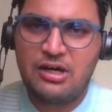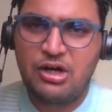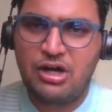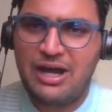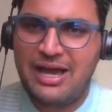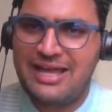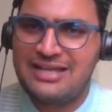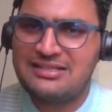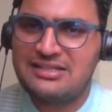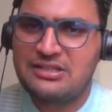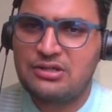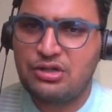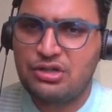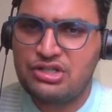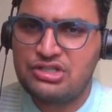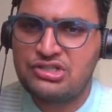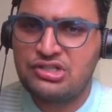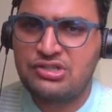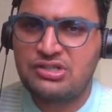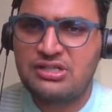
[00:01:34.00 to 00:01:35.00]
Either
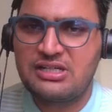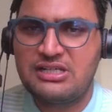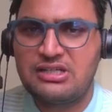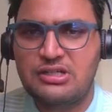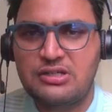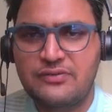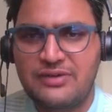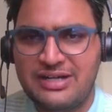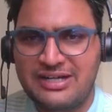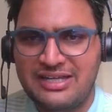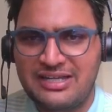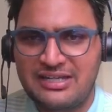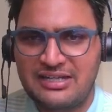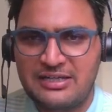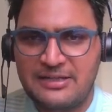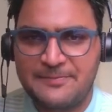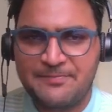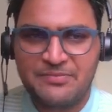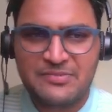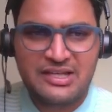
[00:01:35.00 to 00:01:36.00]
horizontally or
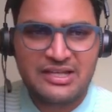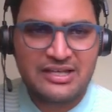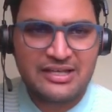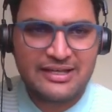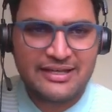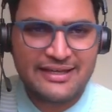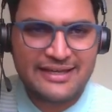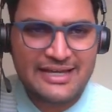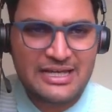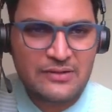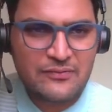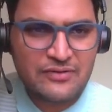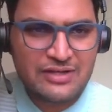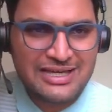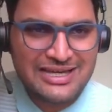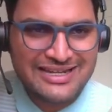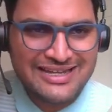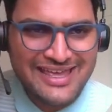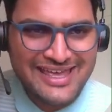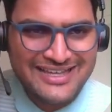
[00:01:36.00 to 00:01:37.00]
vertically. Here we
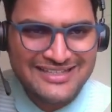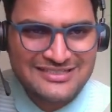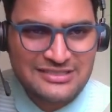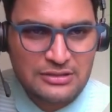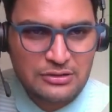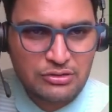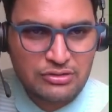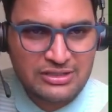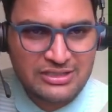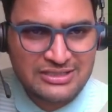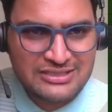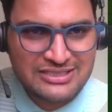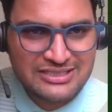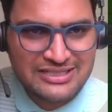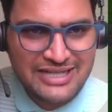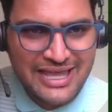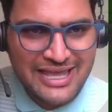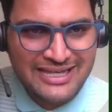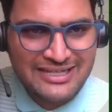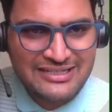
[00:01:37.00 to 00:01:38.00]
are excluding the
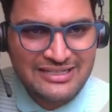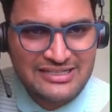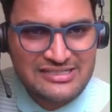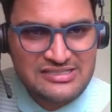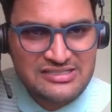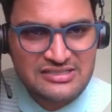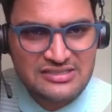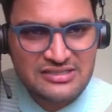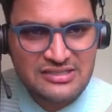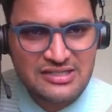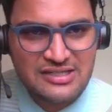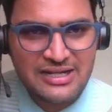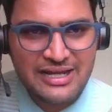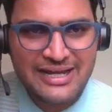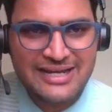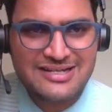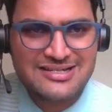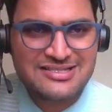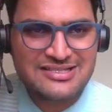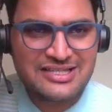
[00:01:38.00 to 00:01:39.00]
diagonals,
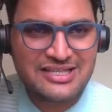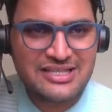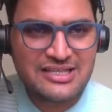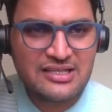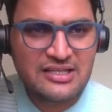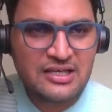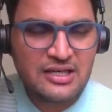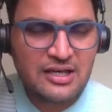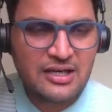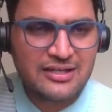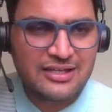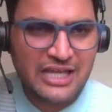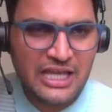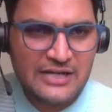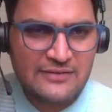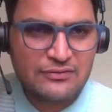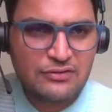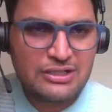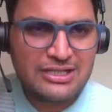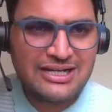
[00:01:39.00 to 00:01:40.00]
right? See,
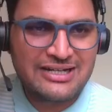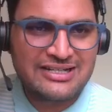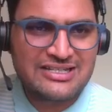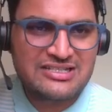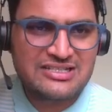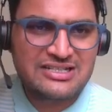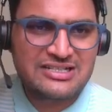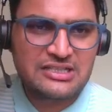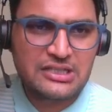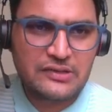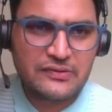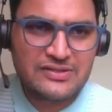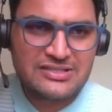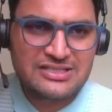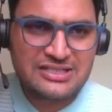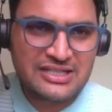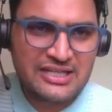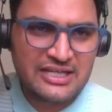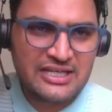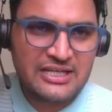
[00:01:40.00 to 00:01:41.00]
carefully understand the
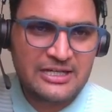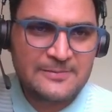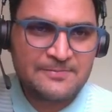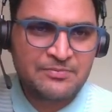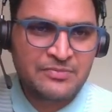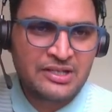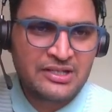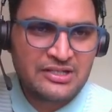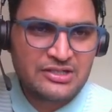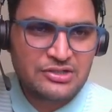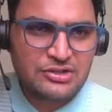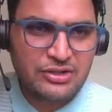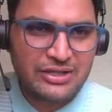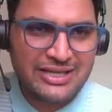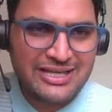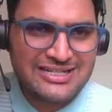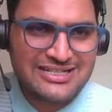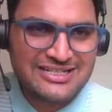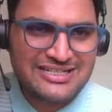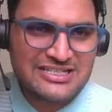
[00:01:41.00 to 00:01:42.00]
question here. So
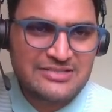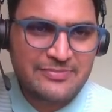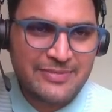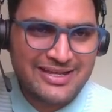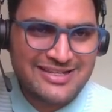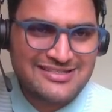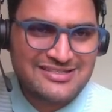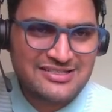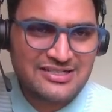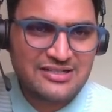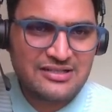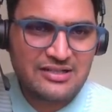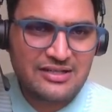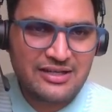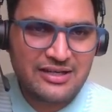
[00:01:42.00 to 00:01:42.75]
here it is mentioned